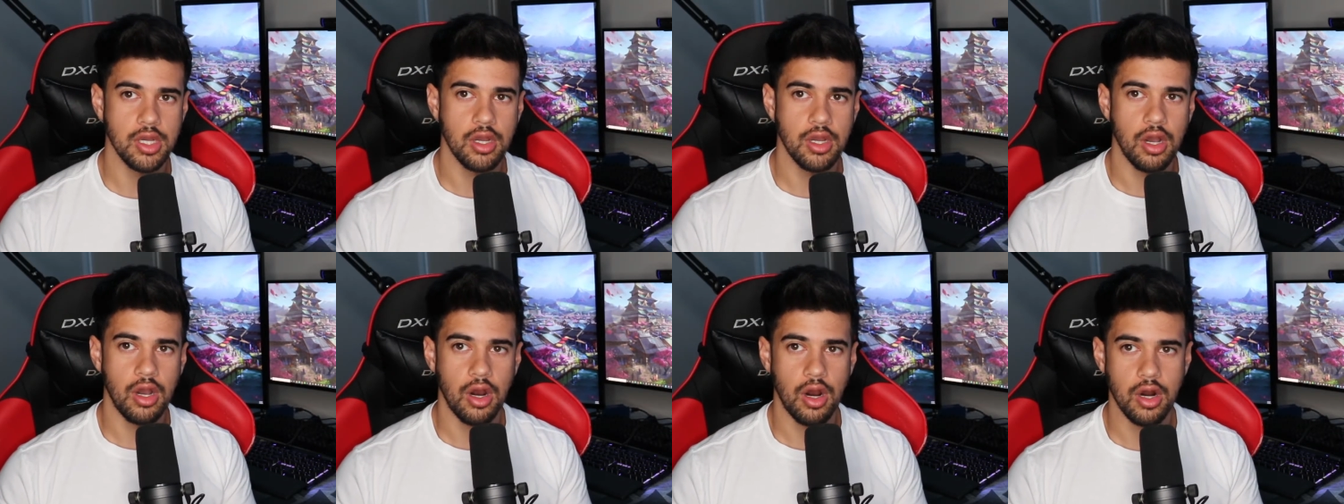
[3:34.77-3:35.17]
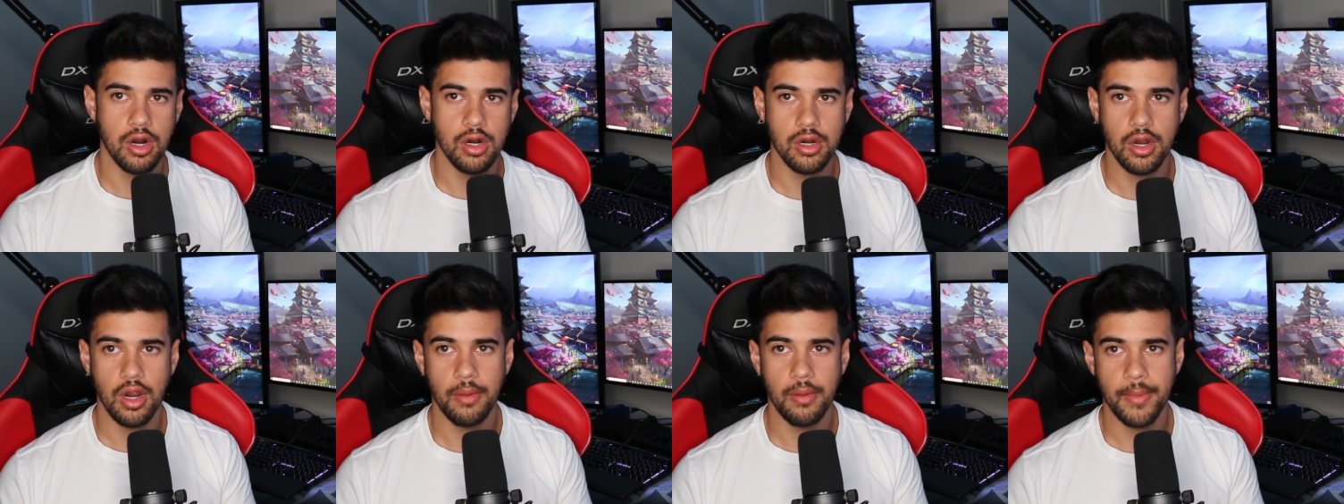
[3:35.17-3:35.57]

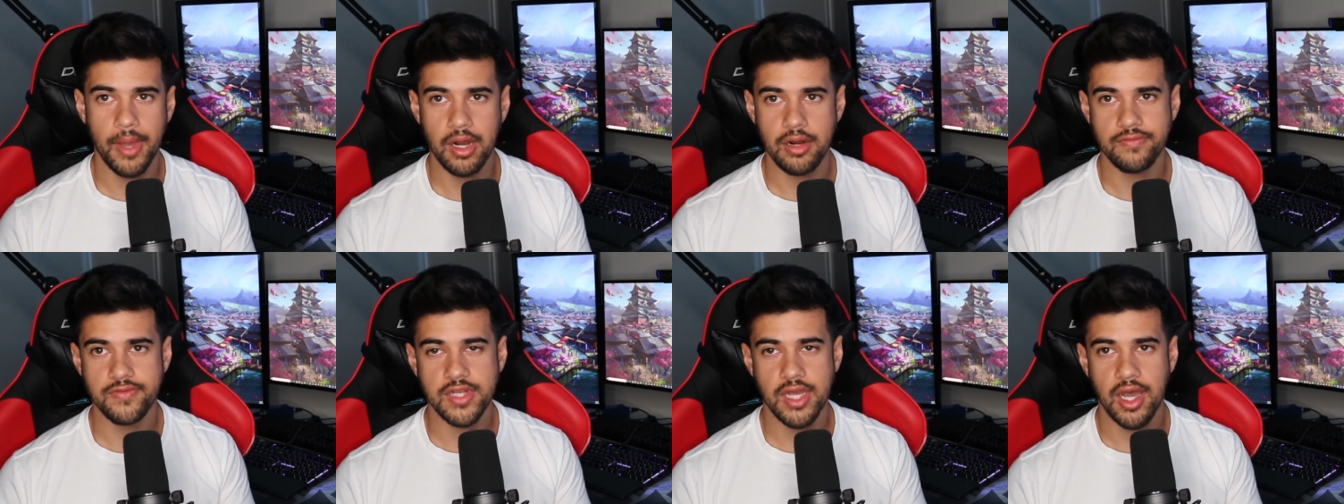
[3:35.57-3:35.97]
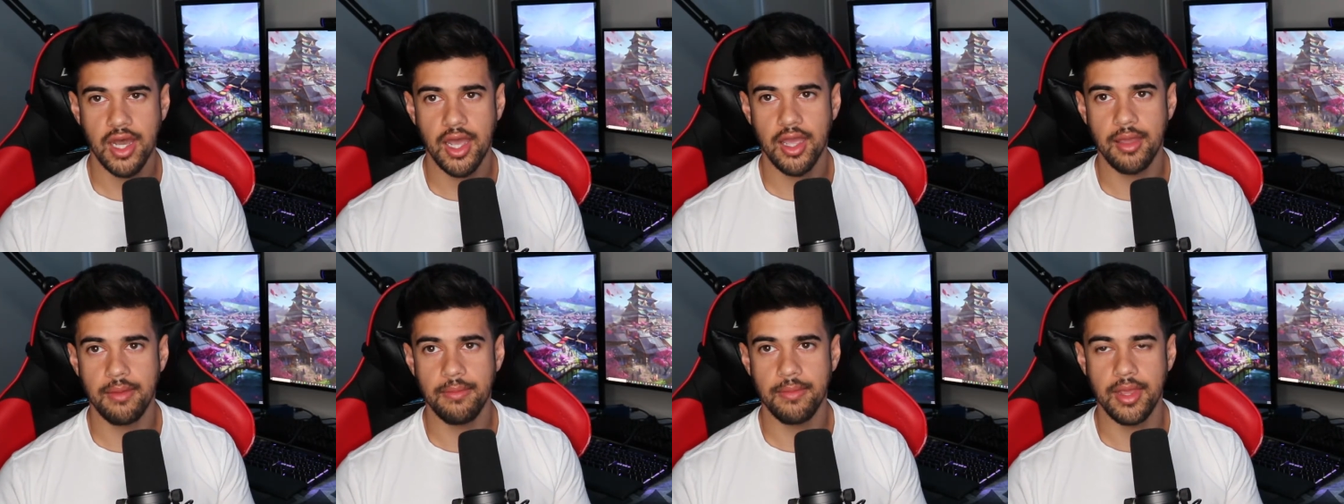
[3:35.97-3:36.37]
our amount of
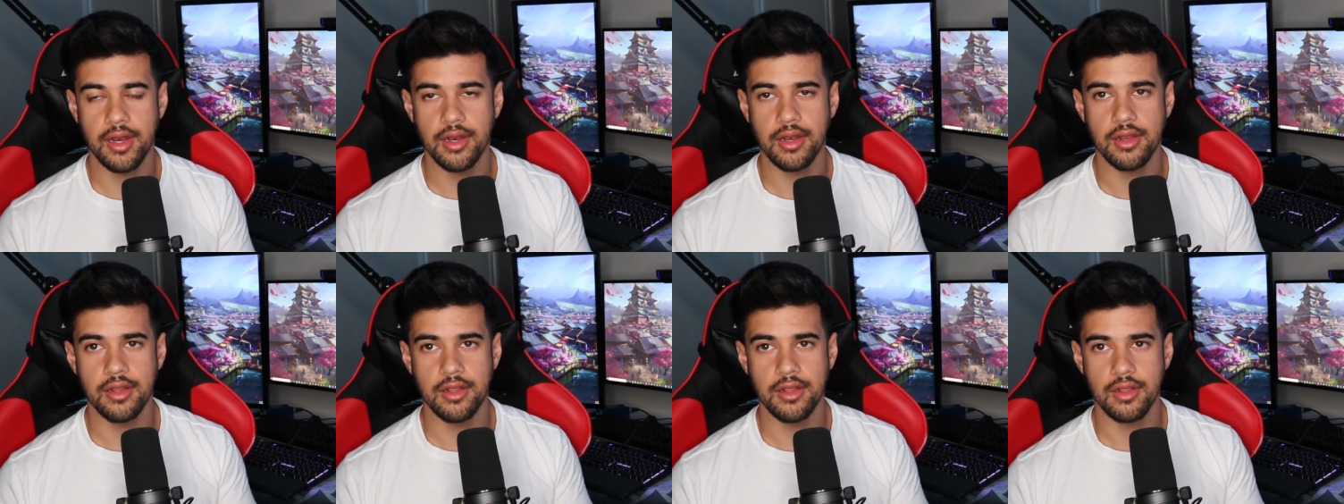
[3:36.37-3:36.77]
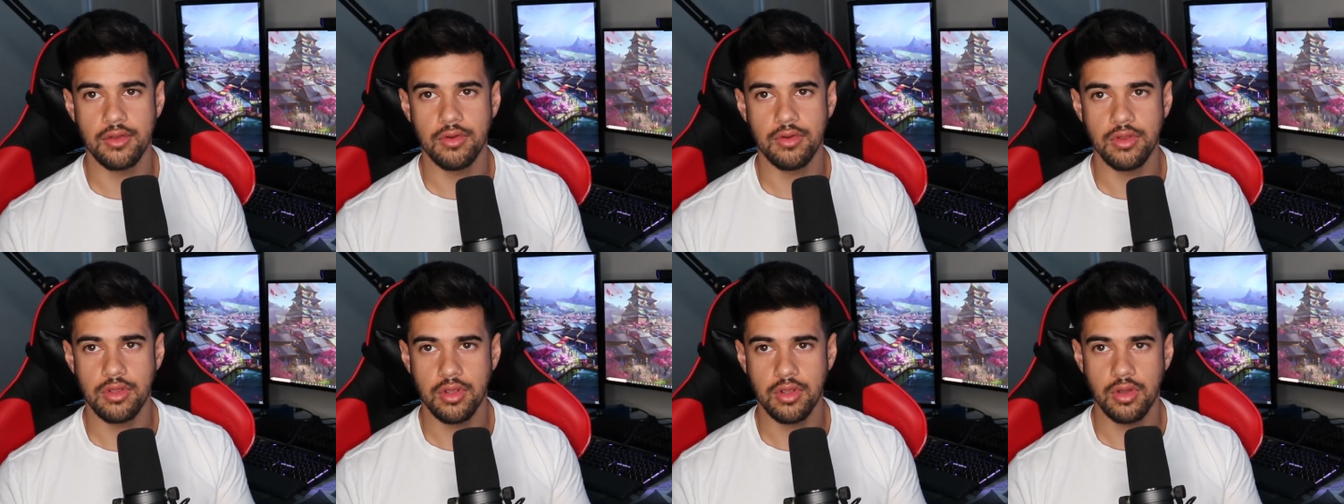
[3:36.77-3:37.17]
time and,
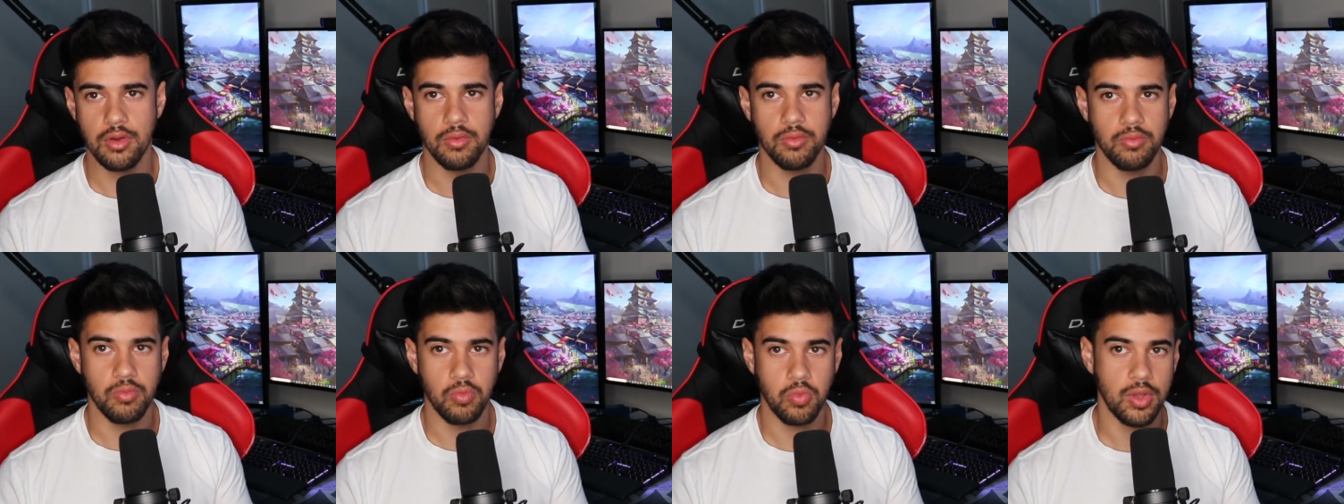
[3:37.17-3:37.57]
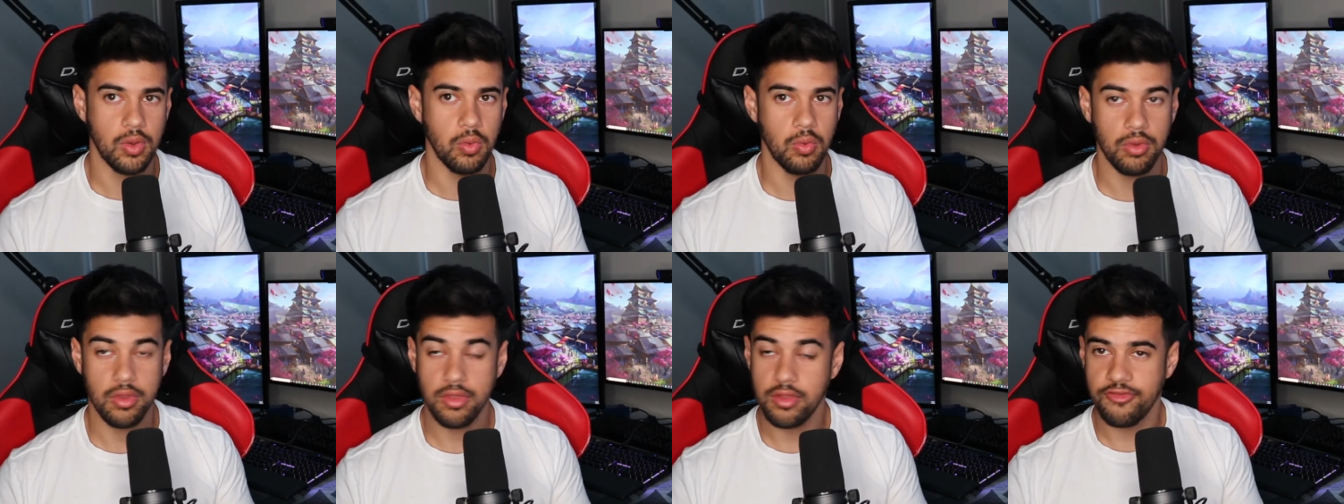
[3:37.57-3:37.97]
you know,
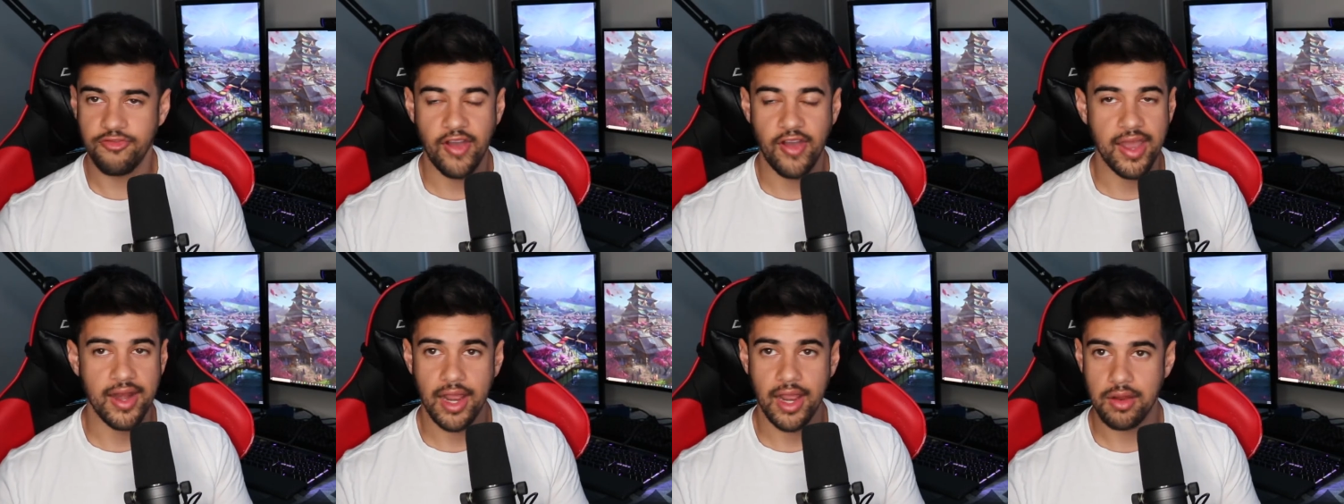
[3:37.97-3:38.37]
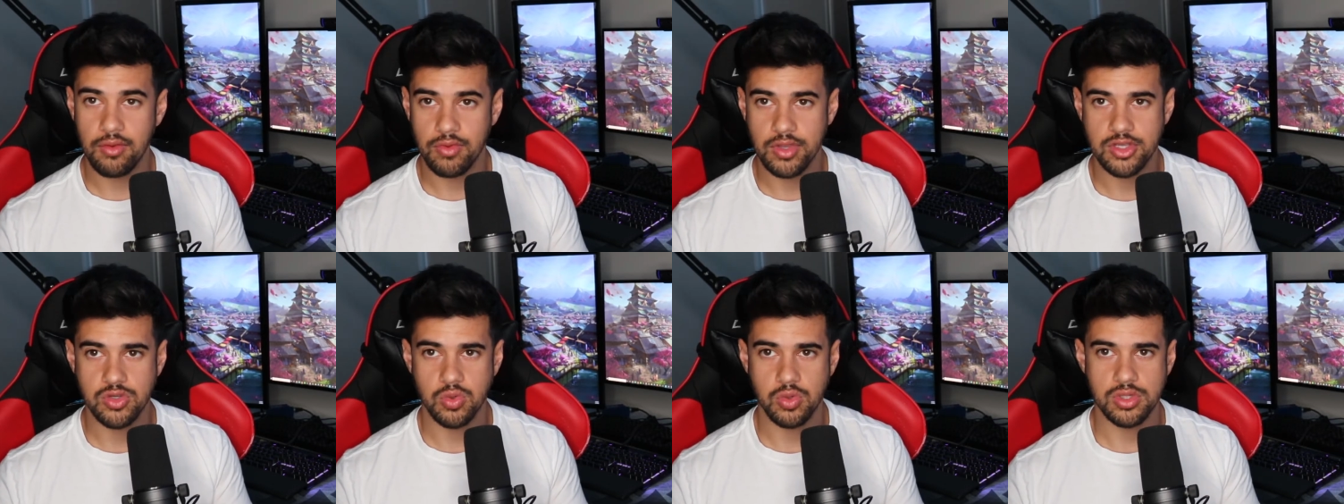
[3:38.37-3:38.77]
they're finite
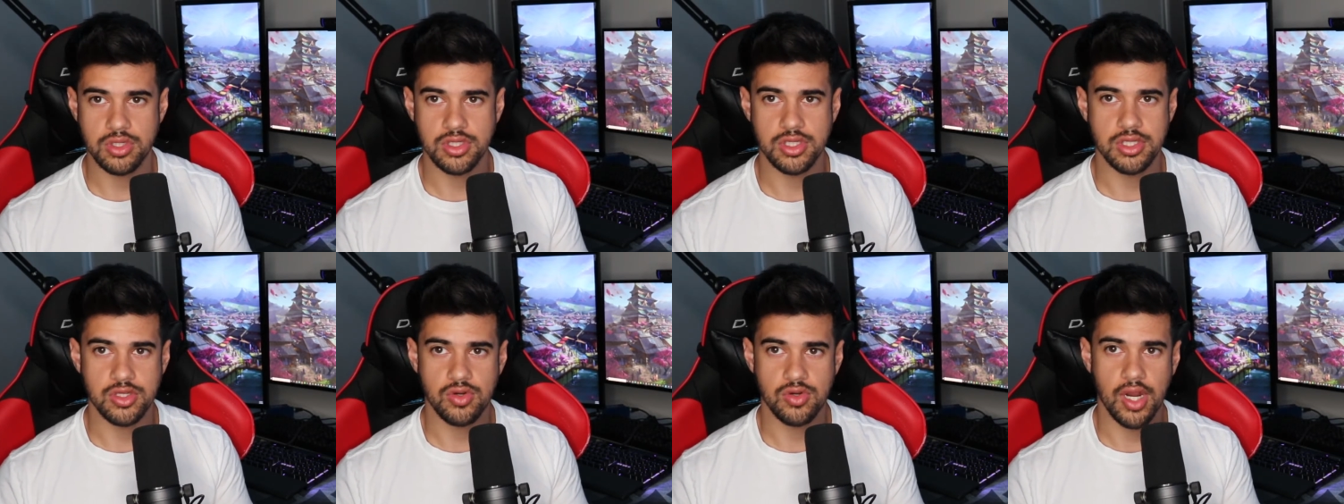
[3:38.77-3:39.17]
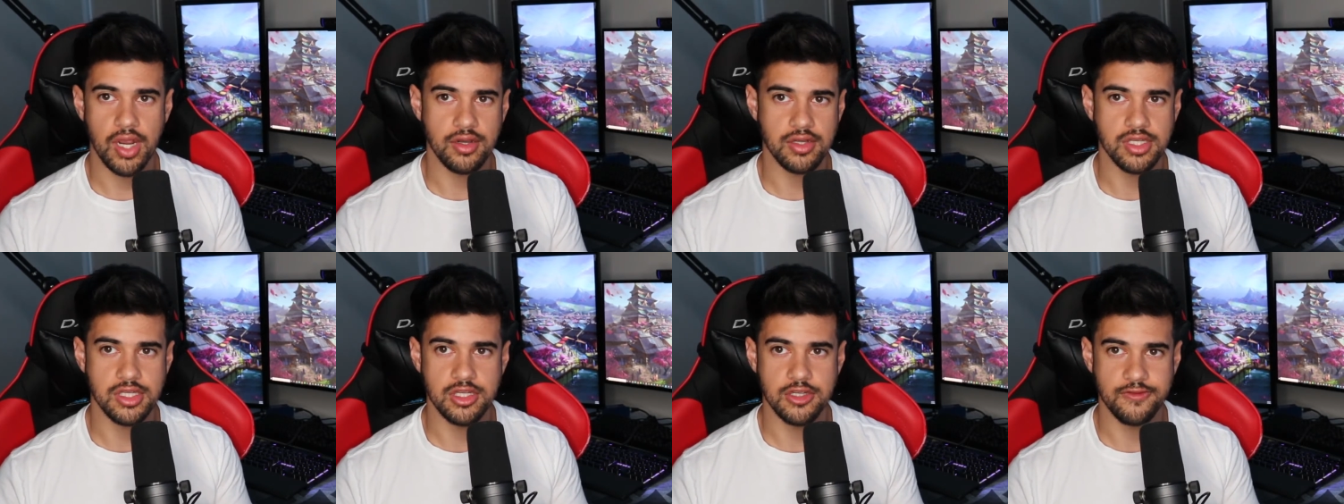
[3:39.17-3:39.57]
resources, right?
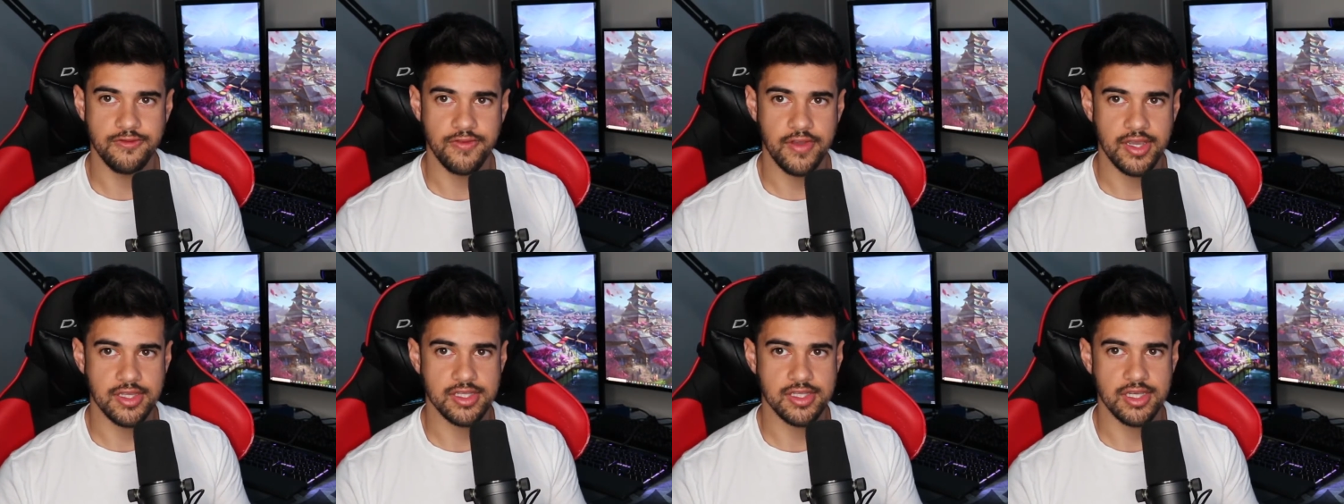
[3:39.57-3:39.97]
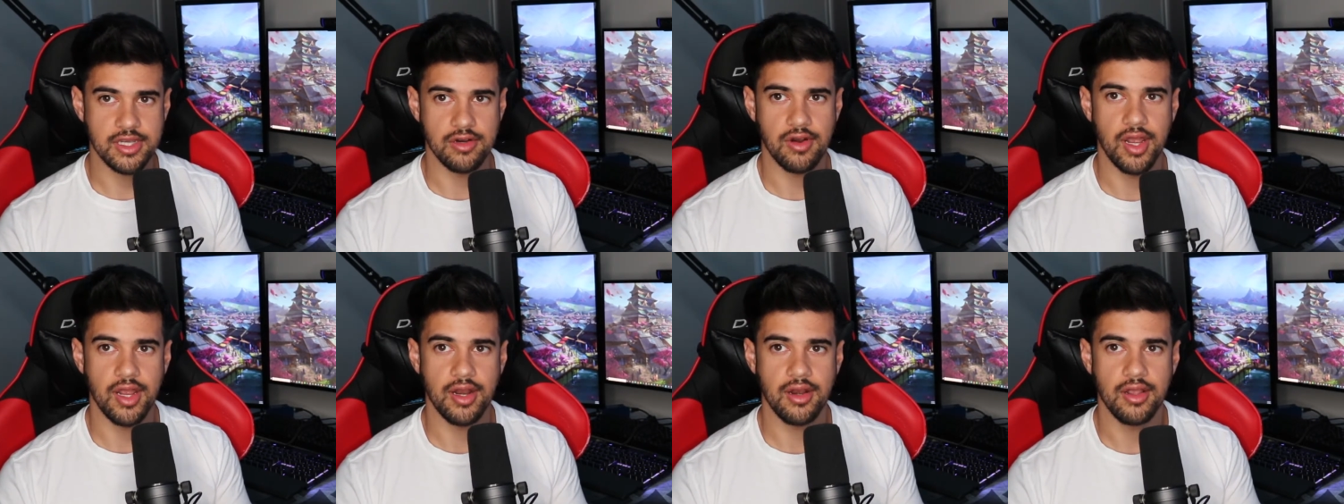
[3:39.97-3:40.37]
Let's just face it,
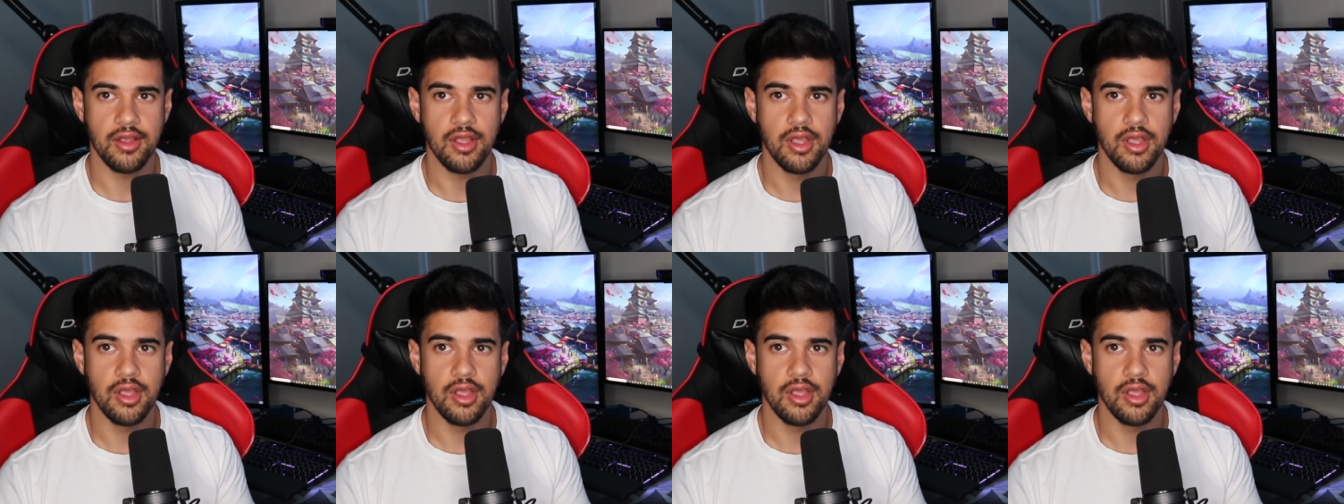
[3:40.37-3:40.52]
right?